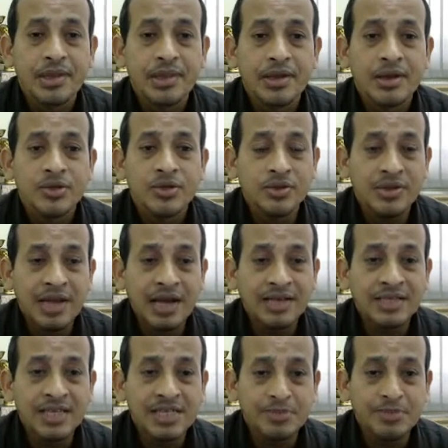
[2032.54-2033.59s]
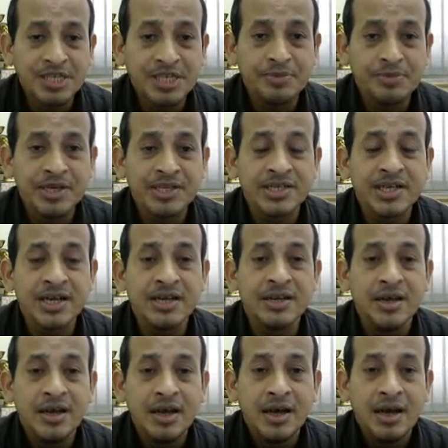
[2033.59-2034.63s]
So like this specification
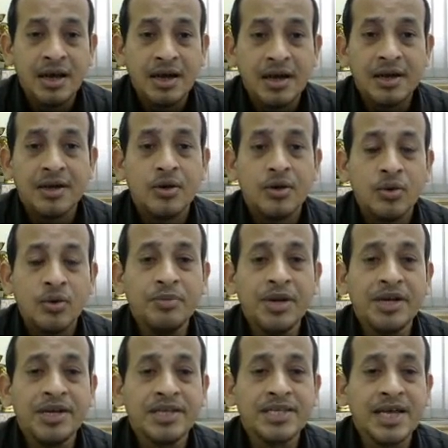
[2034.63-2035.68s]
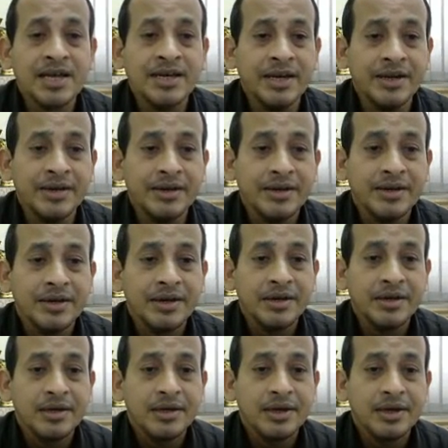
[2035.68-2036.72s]
will be decided.
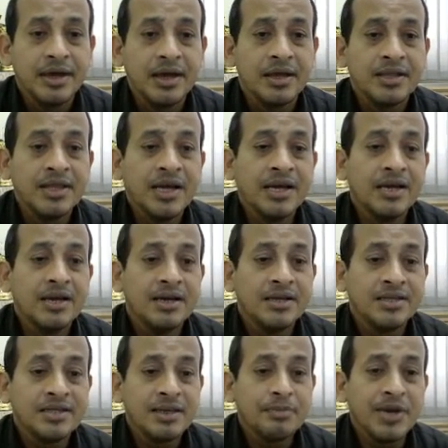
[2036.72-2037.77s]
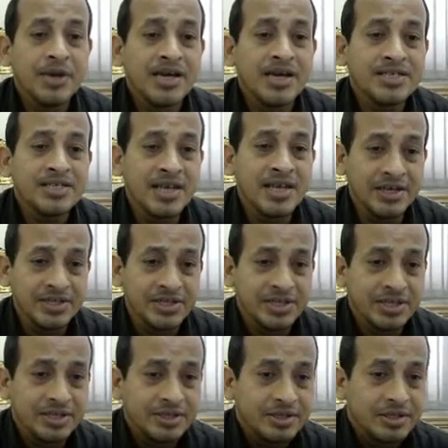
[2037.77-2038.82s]
Then supplier search.
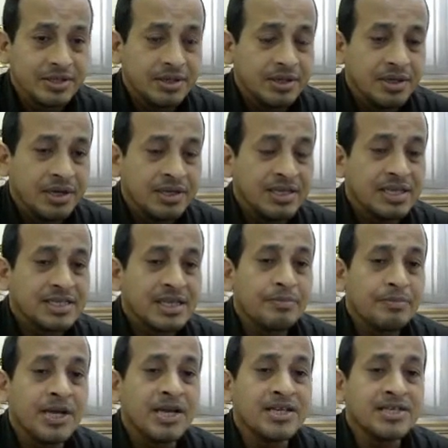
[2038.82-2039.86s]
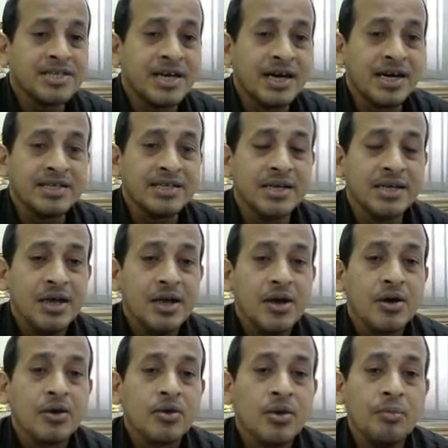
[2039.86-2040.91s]
In the supplier search,
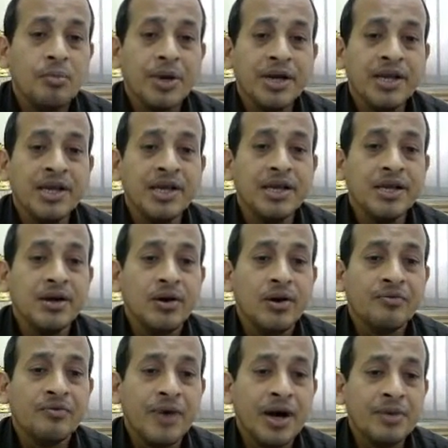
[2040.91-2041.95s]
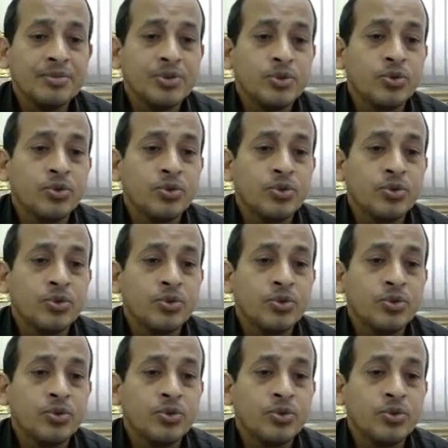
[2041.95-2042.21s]
company or firms